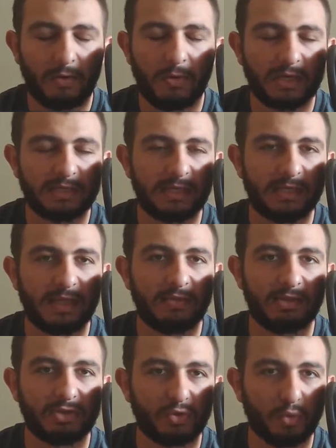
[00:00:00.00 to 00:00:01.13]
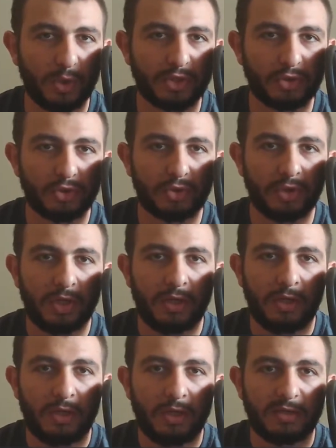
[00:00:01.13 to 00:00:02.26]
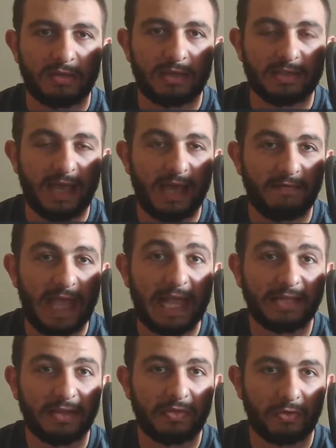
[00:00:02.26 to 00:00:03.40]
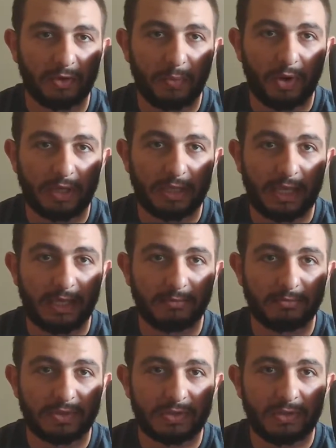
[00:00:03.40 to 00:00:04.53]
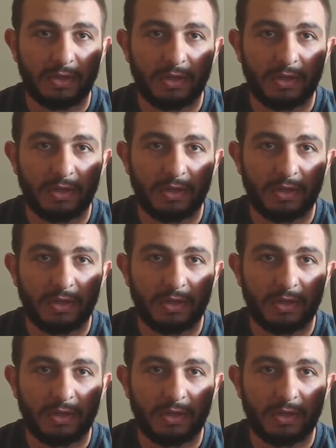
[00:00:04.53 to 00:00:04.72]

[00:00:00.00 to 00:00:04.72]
don't want to say that the Switch doesn't have any third party games.